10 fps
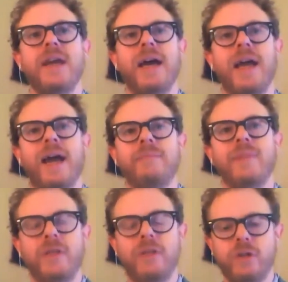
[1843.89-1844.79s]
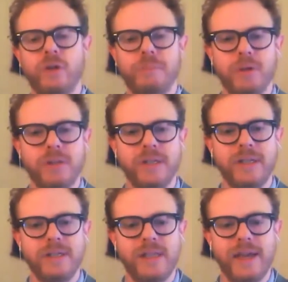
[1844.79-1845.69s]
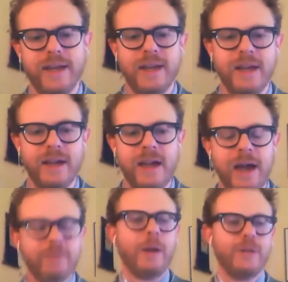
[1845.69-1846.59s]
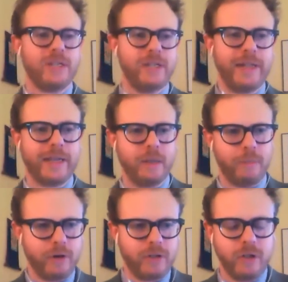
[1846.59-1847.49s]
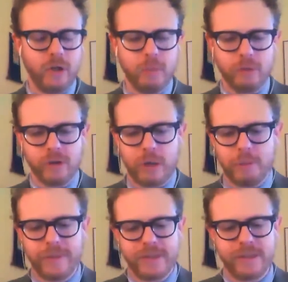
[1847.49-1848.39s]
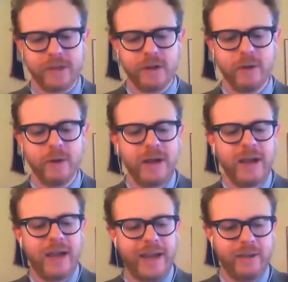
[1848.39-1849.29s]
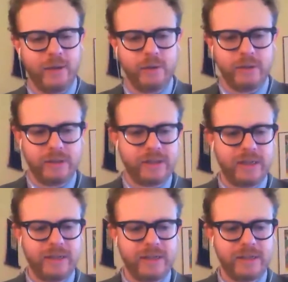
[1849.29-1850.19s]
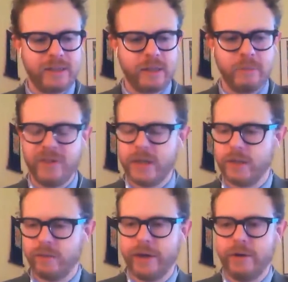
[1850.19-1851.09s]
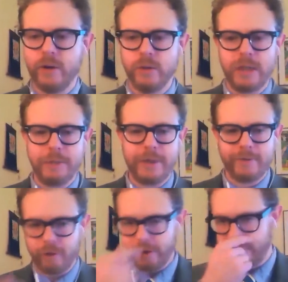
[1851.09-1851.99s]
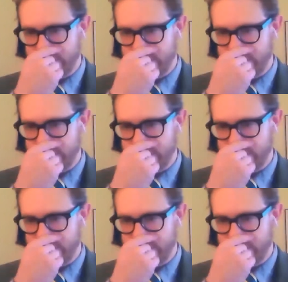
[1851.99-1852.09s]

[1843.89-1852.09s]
I, I'm not the sort of person that I, I was actually like in a Barnes and Noble a couple months ago, and there's some fiction writer whose name I've already forgotten,